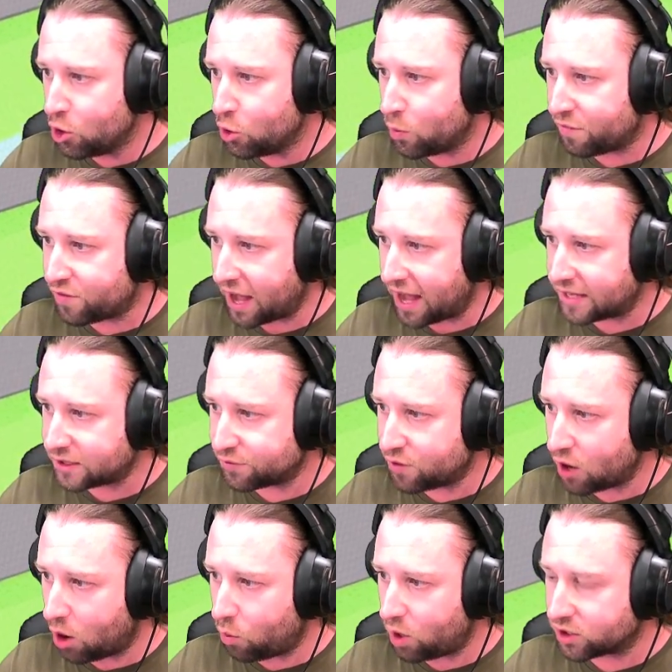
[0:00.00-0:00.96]
We've kind of
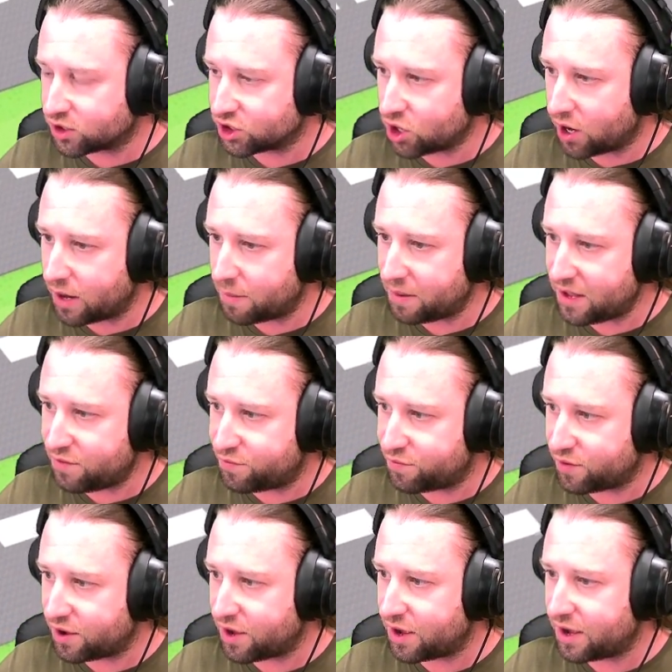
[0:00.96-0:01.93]
got what's going to be
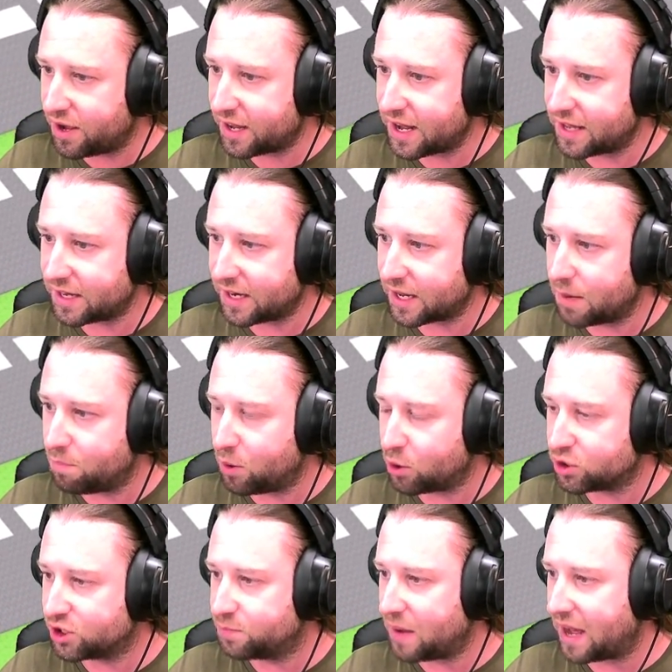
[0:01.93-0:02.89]
for kind of like a
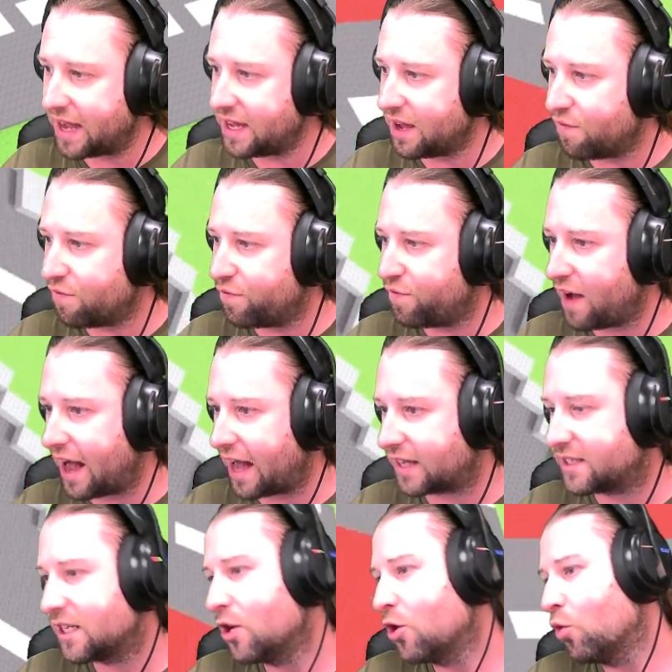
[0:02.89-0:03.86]
bus bay. In
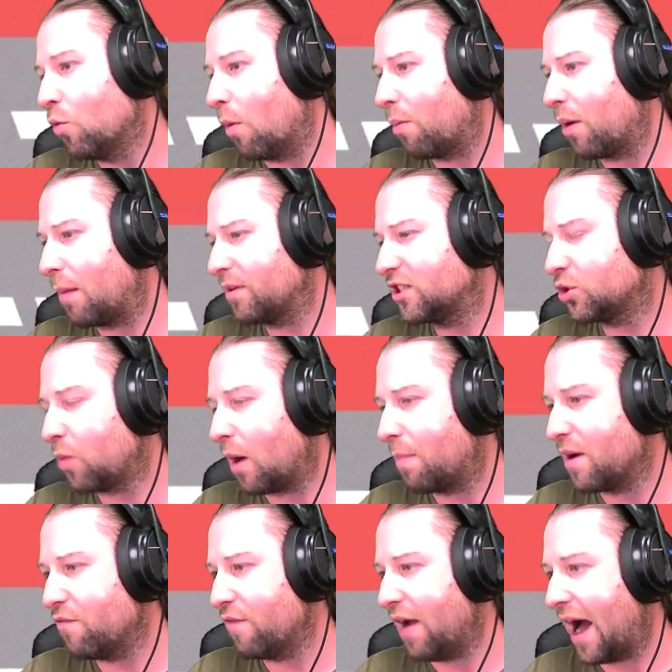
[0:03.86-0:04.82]
fact, we'll probably
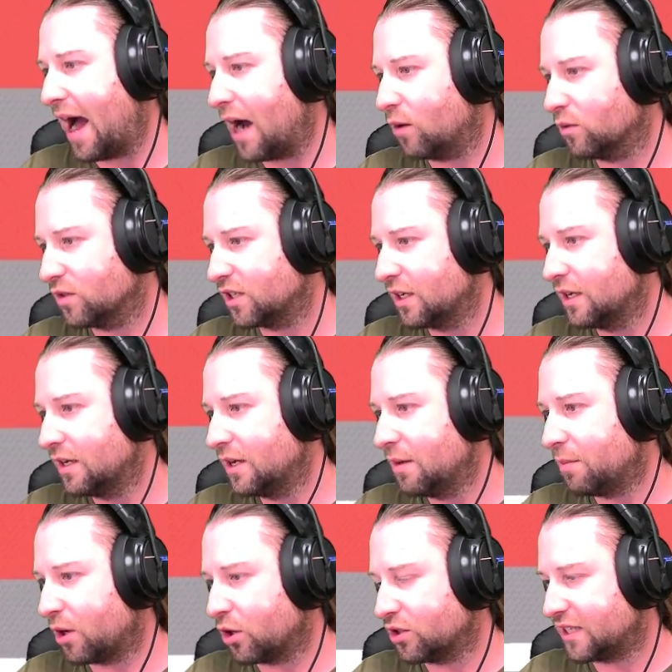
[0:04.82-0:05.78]
swap it round
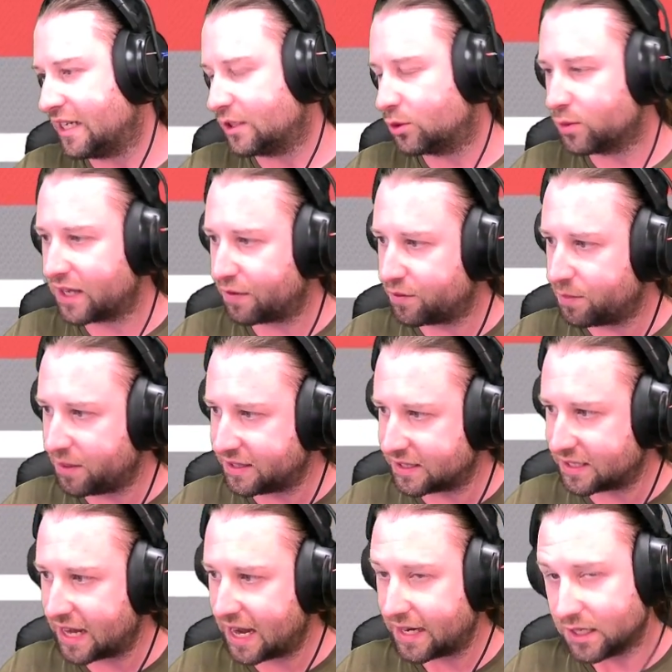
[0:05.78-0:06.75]
because these would have to be the
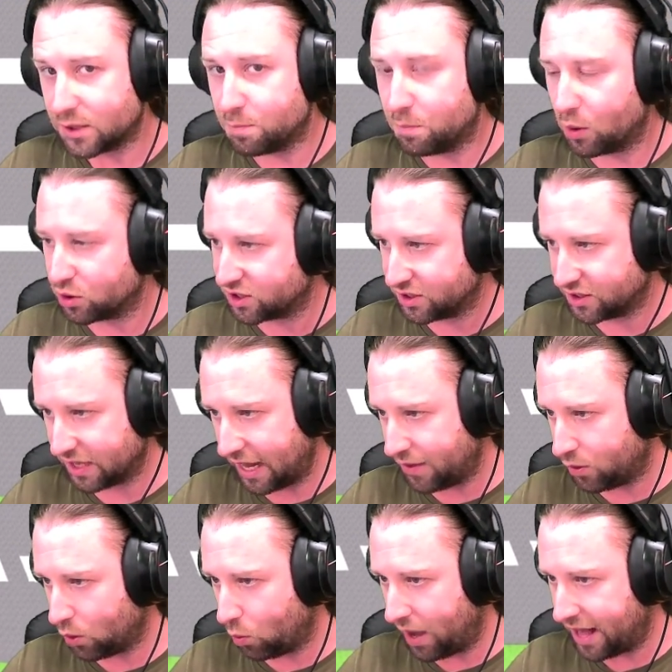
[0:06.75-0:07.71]
tiniest buses
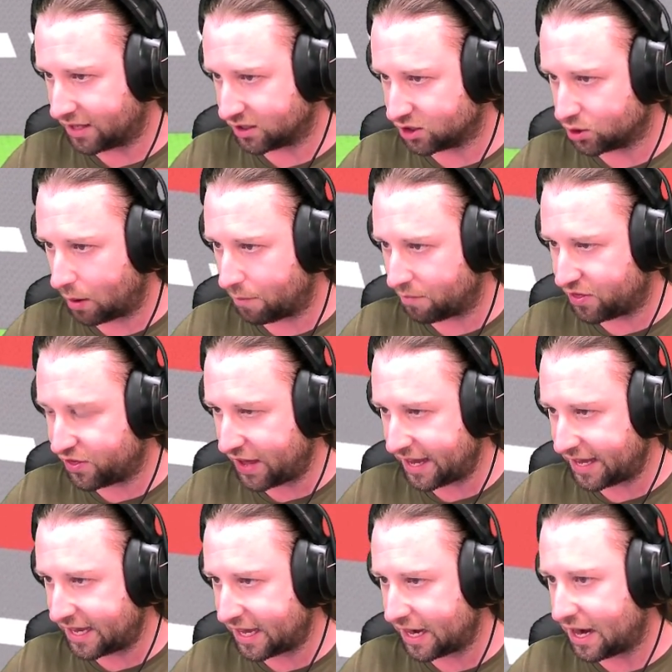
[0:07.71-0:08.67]
in the world. So I'm
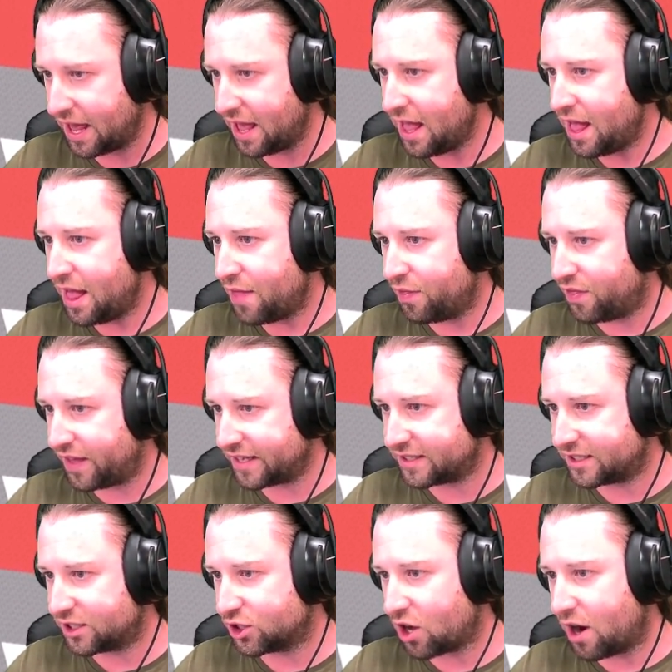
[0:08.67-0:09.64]
thinking
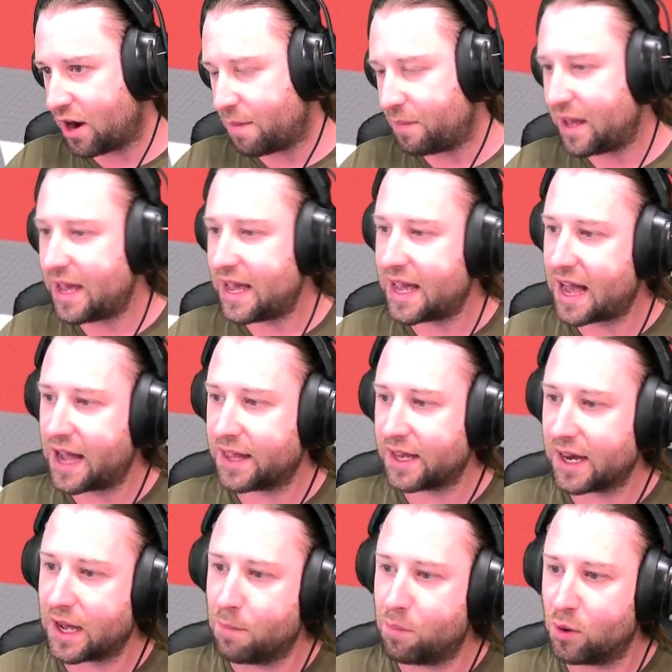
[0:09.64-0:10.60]
this is going to be kind
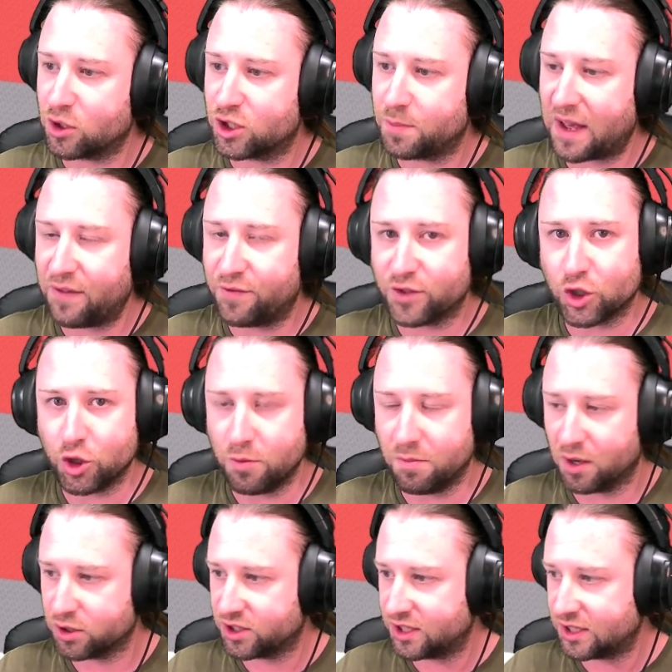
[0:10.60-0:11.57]
of like a bus bay for 2
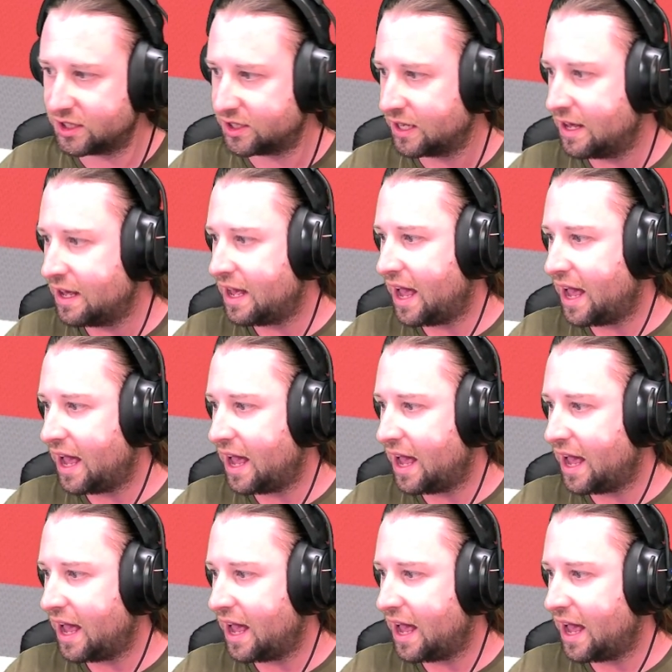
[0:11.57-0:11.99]
buses.